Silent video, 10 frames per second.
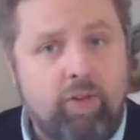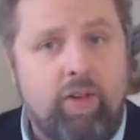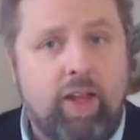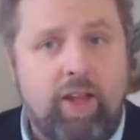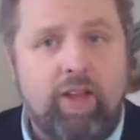
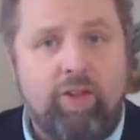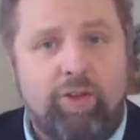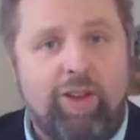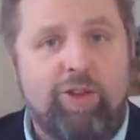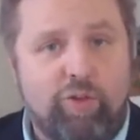seeing
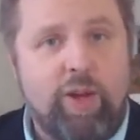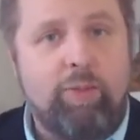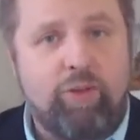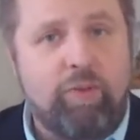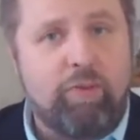his
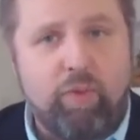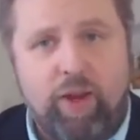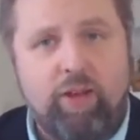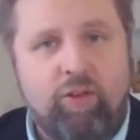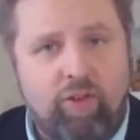dreams of a
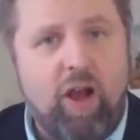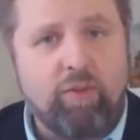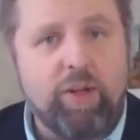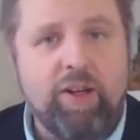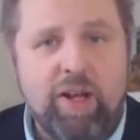free and
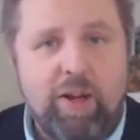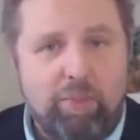sovereign